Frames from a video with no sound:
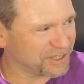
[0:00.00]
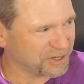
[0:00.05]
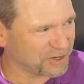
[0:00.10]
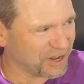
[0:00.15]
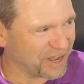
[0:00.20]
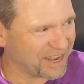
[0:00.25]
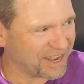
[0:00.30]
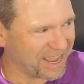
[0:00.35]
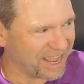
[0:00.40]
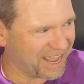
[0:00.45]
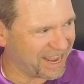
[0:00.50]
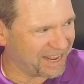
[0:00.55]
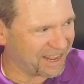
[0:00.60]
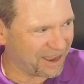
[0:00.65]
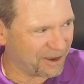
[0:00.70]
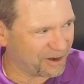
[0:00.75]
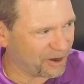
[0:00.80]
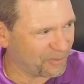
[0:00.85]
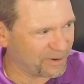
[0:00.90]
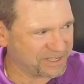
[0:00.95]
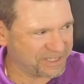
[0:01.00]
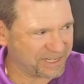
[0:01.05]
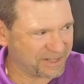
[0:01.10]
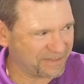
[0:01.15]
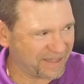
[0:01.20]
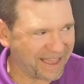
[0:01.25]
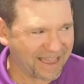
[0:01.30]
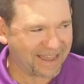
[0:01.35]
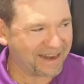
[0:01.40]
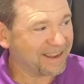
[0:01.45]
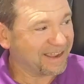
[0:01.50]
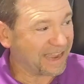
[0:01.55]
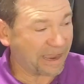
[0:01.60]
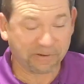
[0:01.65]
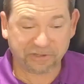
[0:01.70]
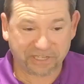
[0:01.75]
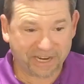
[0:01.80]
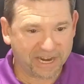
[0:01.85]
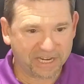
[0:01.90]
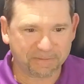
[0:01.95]
then I'd always eat that.
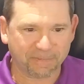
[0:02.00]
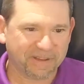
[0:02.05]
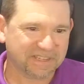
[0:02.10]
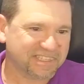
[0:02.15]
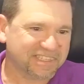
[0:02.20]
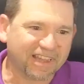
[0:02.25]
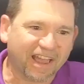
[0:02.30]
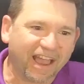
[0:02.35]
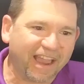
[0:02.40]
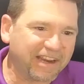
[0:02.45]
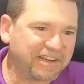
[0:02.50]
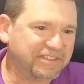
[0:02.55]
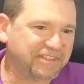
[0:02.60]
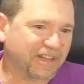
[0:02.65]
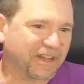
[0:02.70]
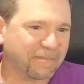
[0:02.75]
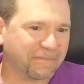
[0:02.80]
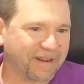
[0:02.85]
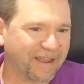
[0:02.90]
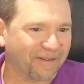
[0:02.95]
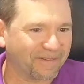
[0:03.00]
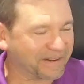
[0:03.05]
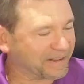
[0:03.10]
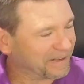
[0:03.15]
I've changed my sides up now and